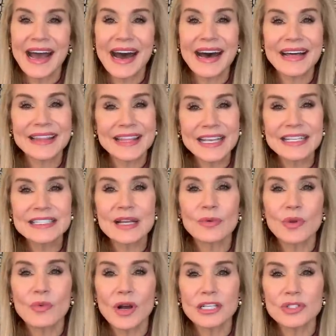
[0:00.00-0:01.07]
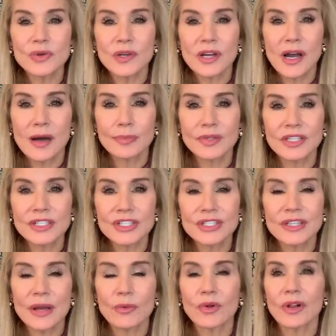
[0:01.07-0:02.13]
Uh, things that we want to
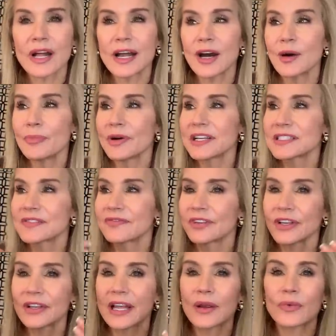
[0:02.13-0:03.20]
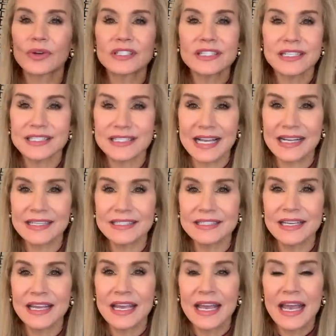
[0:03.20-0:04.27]
accomplish that will help us feel like we're a success.
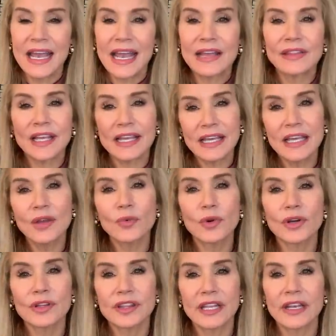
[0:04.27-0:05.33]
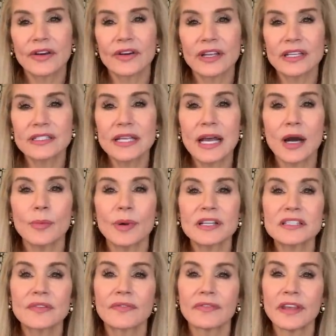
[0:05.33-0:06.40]
And the key word there is help
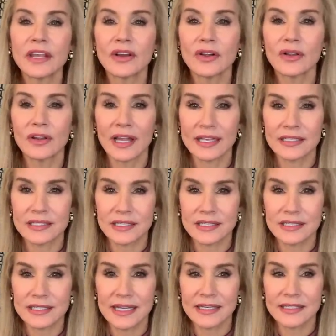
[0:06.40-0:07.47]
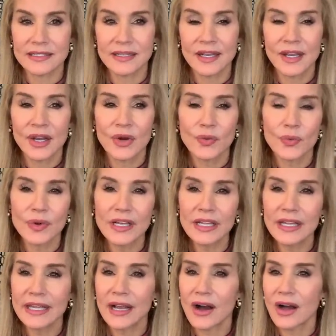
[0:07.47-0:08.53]
us feel like a success.
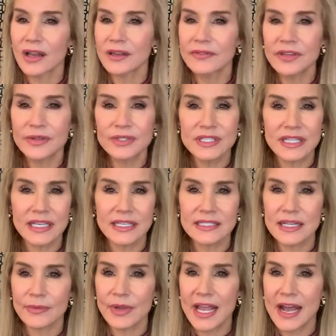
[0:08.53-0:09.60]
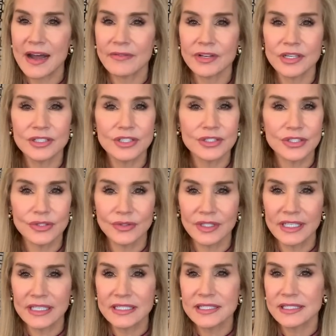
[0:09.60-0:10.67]
Really, all of those things that we have on our to-do
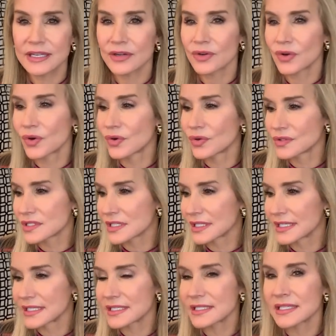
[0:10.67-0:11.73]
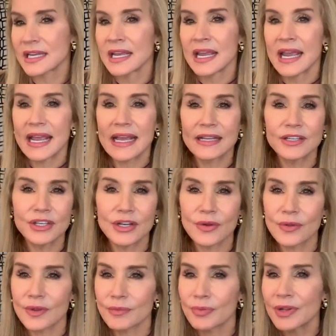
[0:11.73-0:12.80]
lists and our goals list, and, you know,
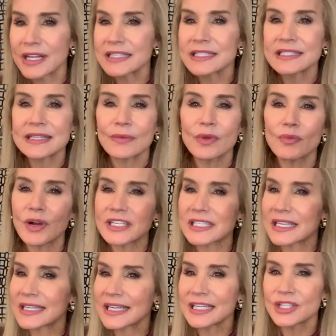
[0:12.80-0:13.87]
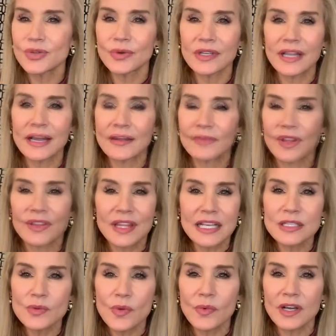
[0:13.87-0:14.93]
the places that we want to get to in life, the
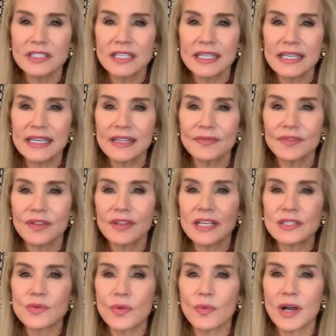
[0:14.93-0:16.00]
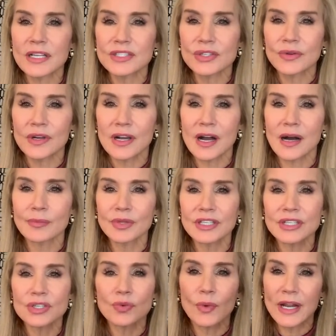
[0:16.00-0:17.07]
things we want to get, the things we want to
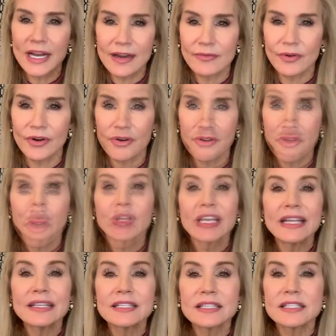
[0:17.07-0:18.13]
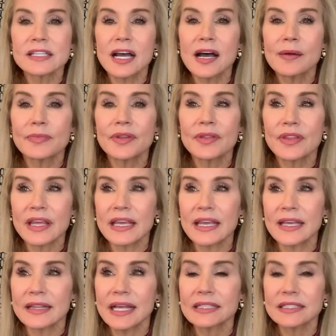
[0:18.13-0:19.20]
accomplish, whatever. We need to stop
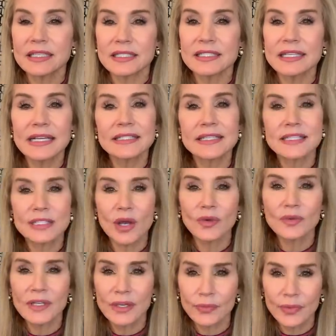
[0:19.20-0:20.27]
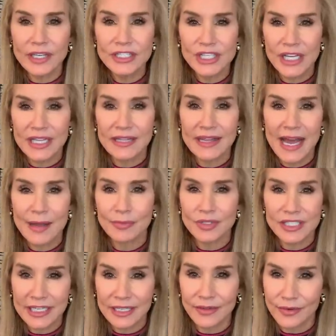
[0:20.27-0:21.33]
thinking that success is only reaching that
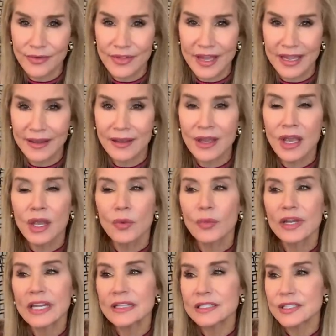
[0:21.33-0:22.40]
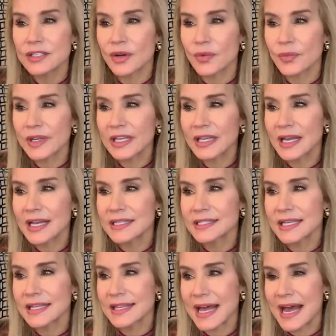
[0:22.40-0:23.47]
particular thing. We need to start
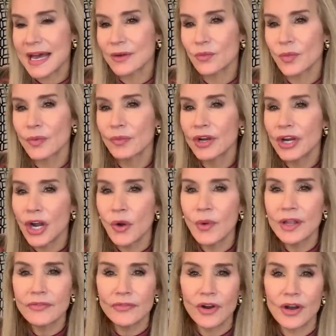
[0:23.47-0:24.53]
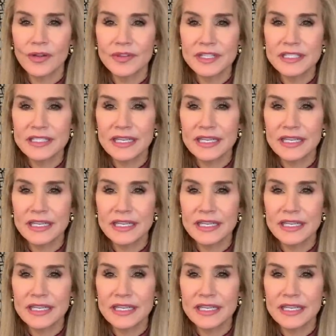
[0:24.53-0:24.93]
realizing that when we're going for all these